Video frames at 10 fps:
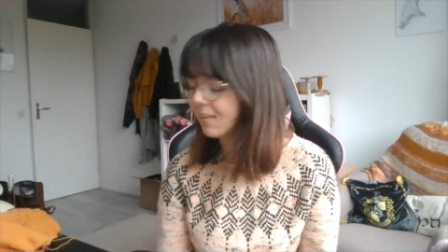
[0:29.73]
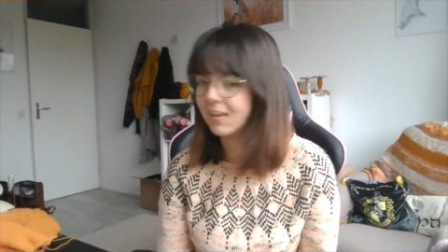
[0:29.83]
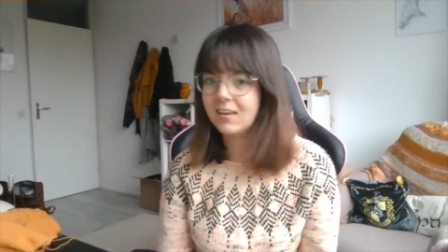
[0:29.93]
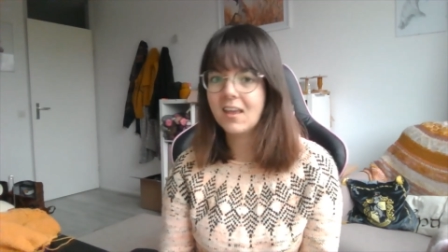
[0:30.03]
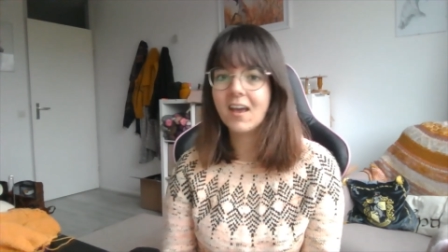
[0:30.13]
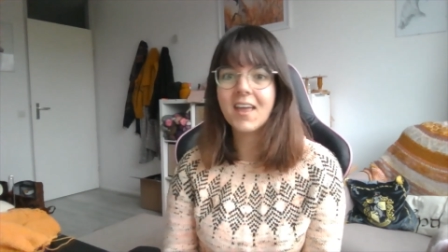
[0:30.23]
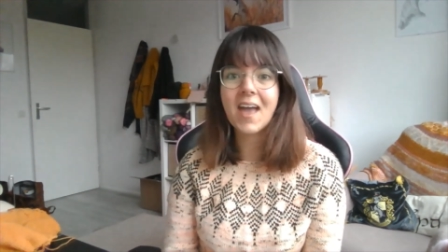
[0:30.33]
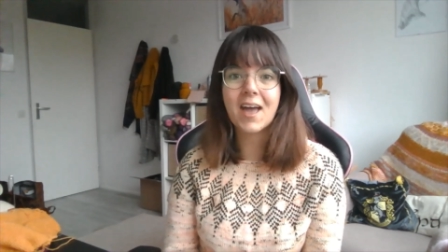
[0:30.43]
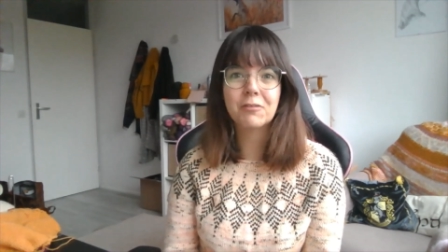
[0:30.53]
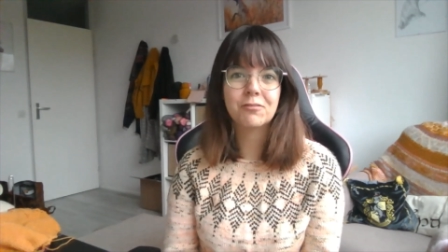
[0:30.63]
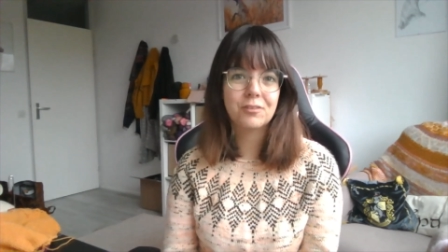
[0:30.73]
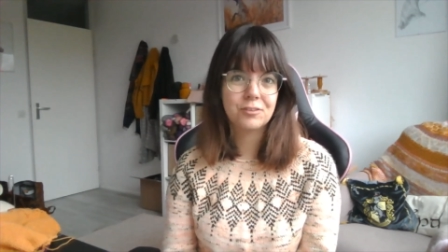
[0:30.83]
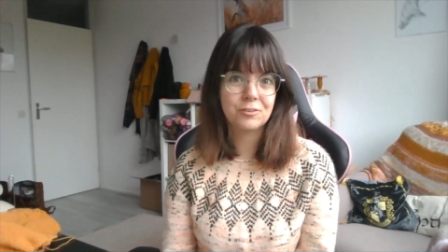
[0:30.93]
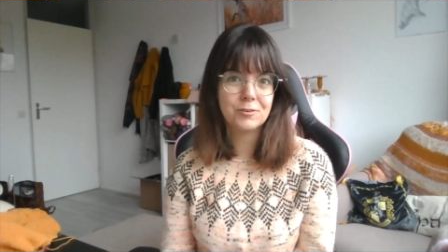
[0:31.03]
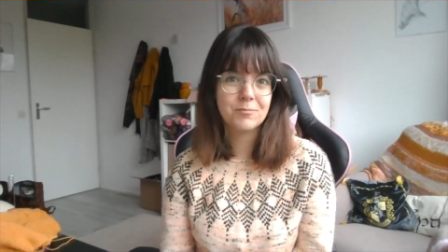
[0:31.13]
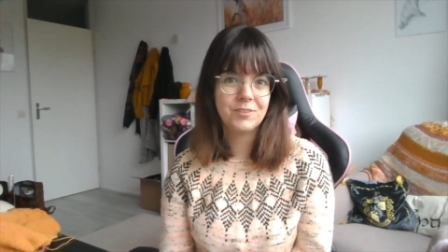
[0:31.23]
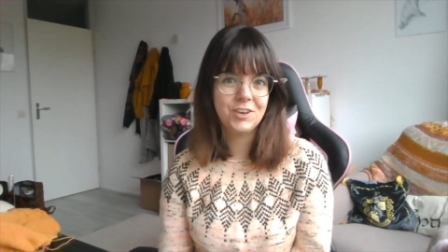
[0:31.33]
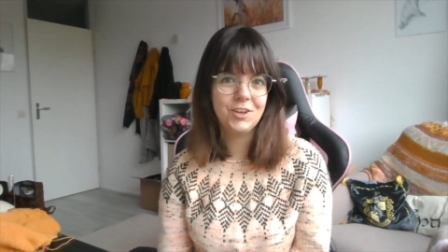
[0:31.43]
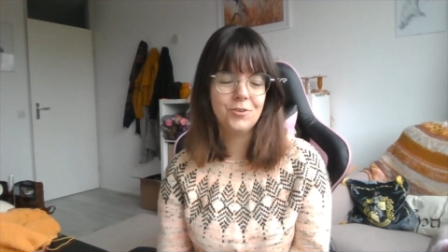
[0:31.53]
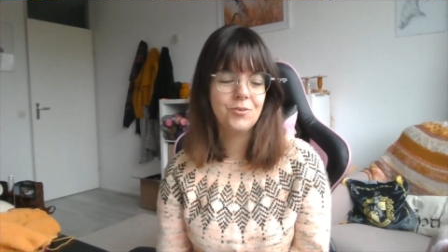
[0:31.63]
and I have some
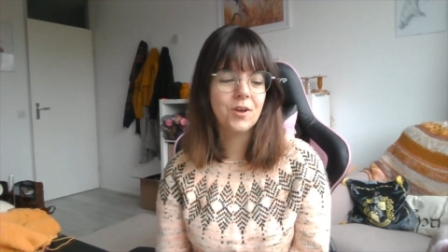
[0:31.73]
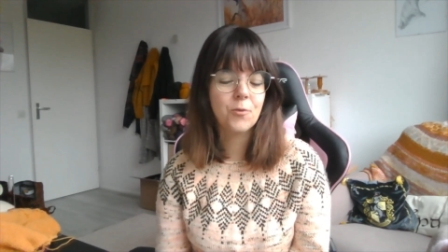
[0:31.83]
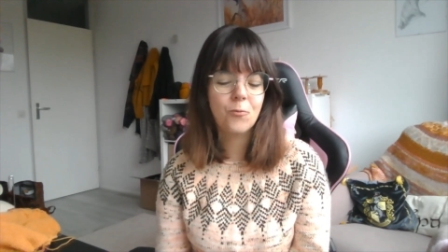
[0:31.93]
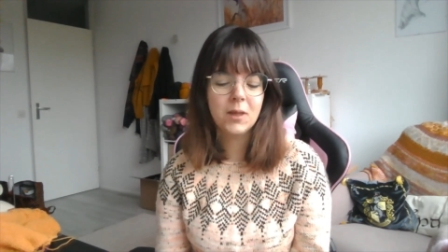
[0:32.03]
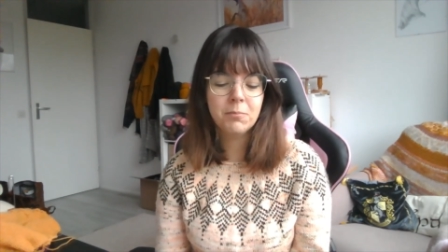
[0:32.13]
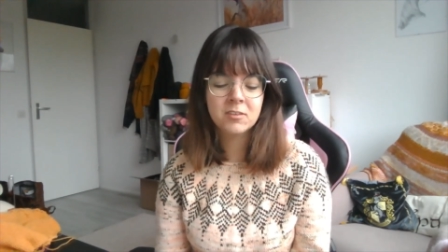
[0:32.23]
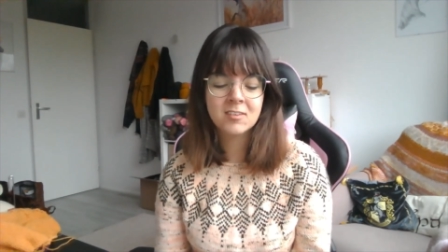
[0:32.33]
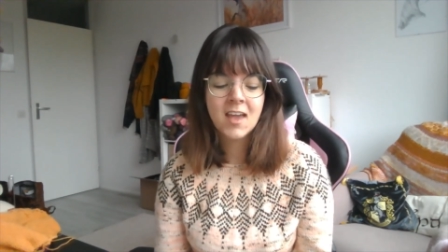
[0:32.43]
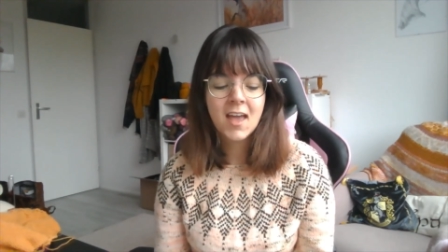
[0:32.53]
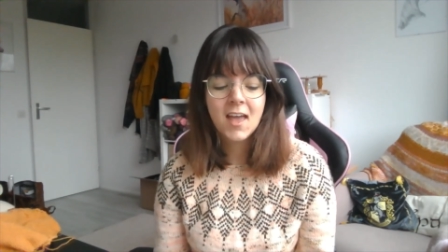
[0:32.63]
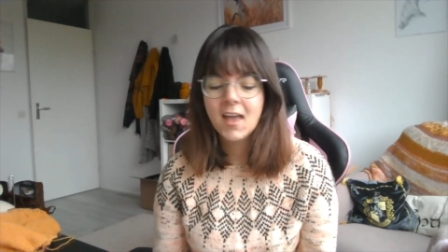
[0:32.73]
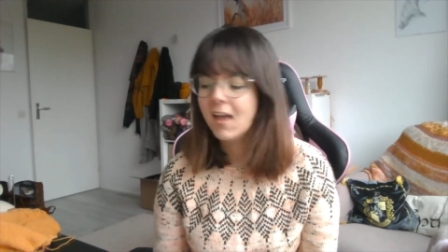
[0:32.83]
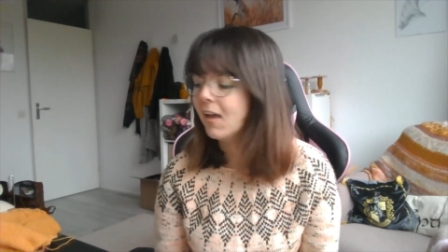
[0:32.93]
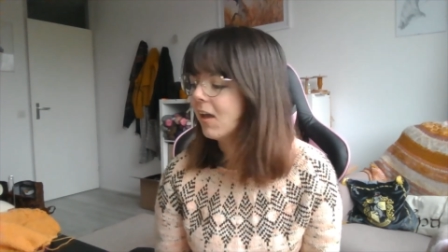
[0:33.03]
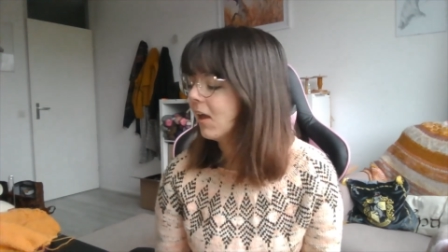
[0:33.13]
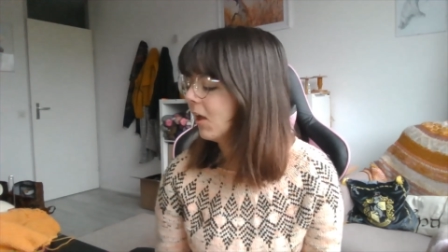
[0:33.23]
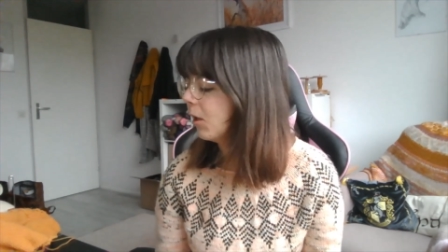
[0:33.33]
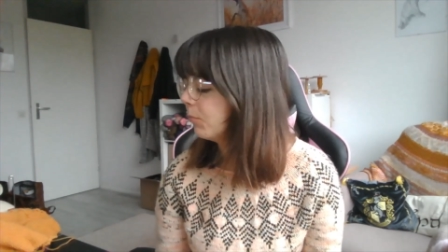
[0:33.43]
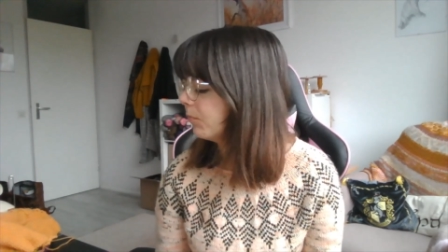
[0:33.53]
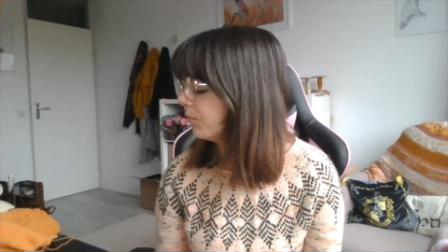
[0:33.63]
new WIPS
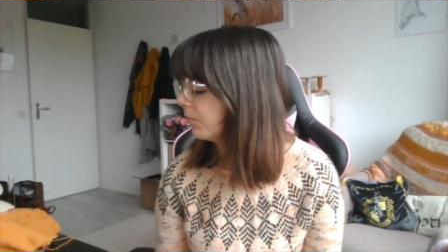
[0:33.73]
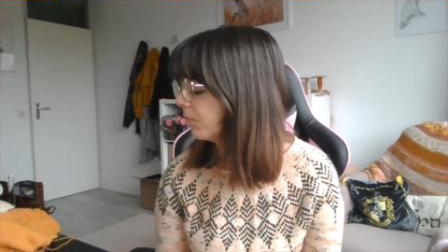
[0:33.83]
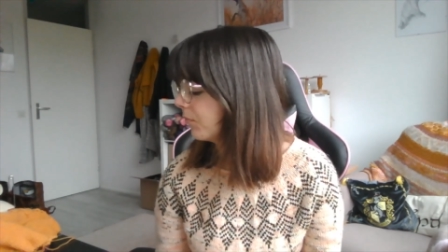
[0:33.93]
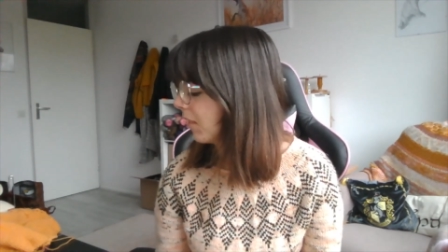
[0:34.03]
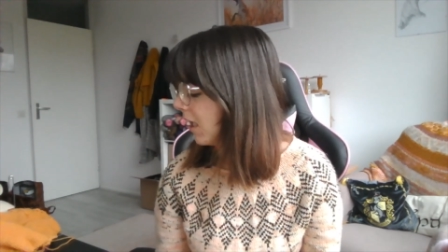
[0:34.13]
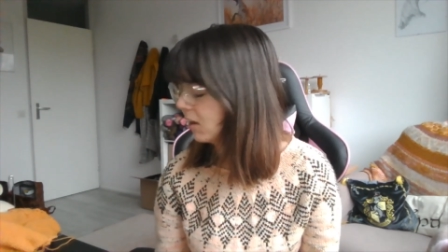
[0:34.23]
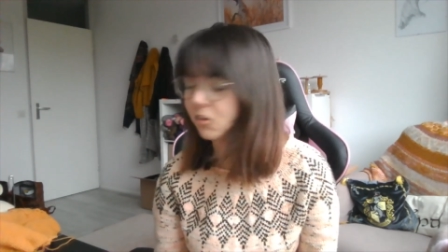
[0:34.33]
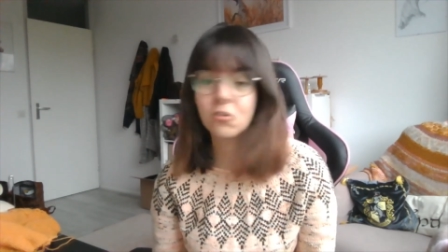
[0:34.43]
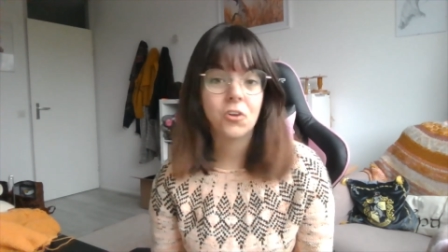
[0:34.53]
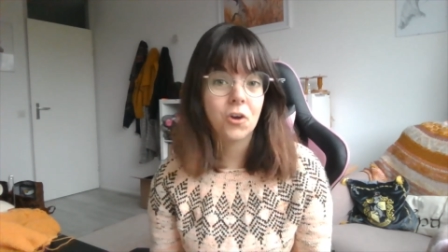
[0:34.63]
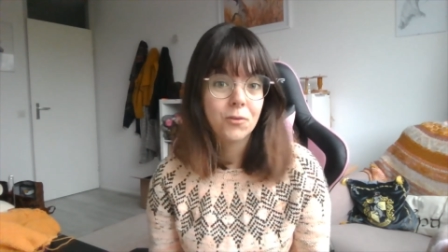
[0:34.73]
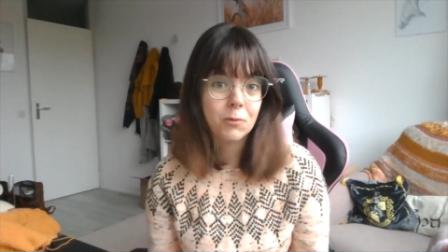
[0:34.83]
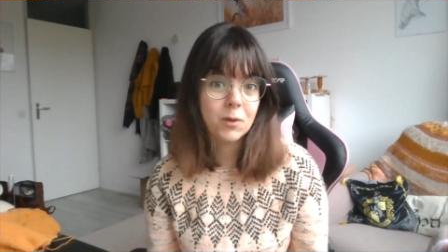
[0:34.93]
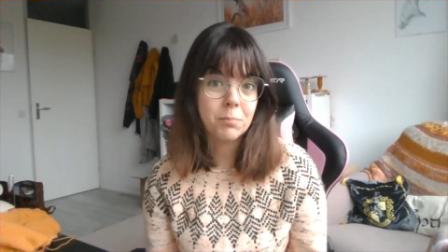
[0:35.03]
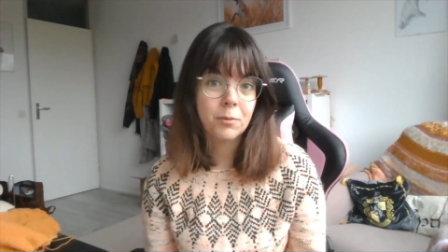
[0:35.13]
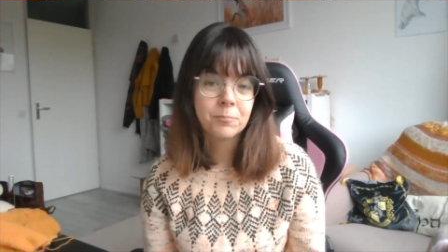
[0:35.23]
and an ongoing WIP.